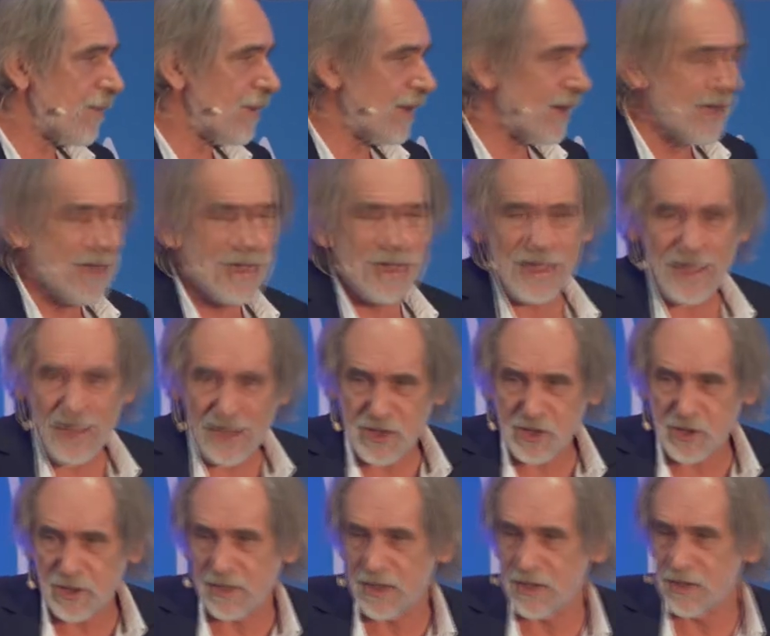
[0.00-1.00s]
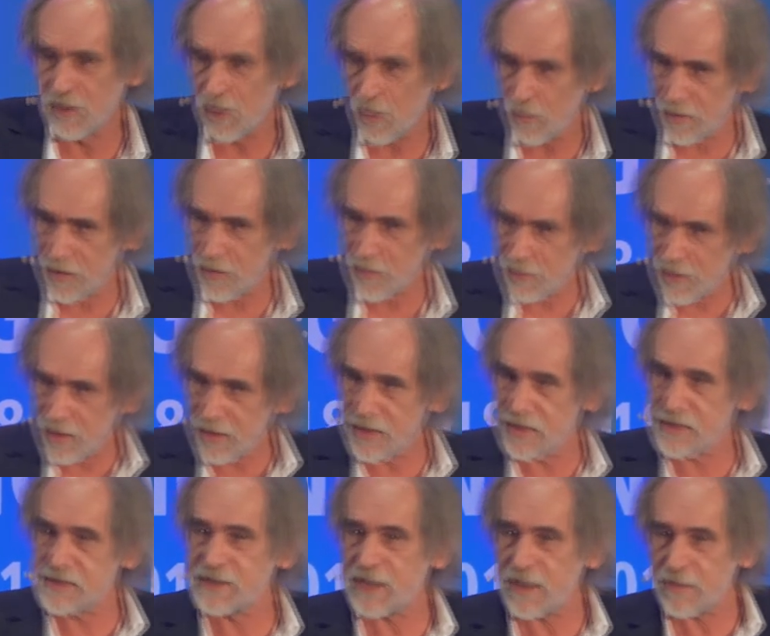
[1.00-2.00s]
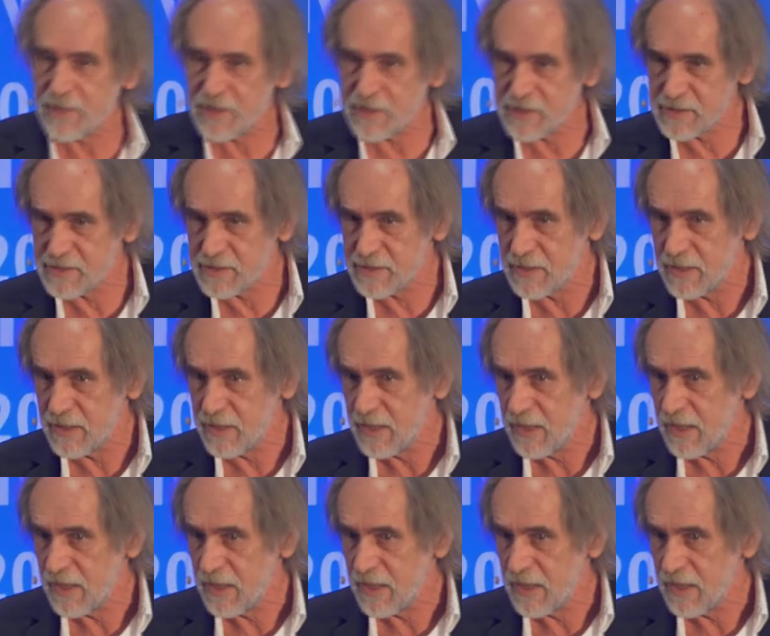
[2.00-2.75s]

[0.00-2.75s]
But actually, no one really examines